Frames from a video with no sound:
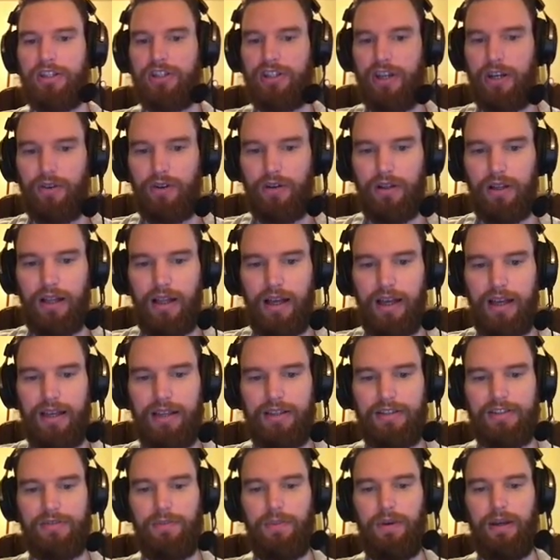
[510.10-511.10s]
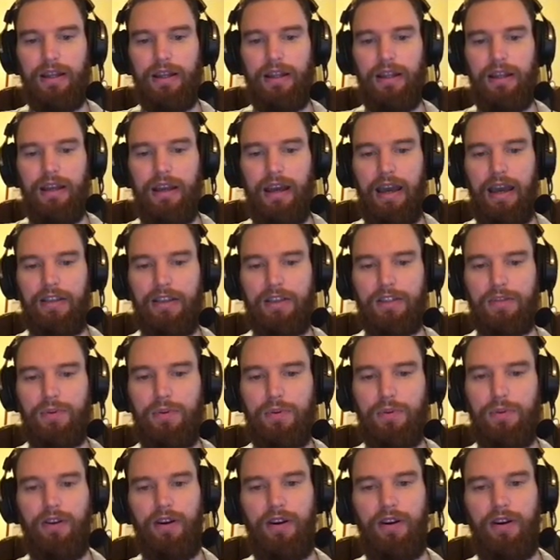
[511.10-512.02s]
generalized, but at this point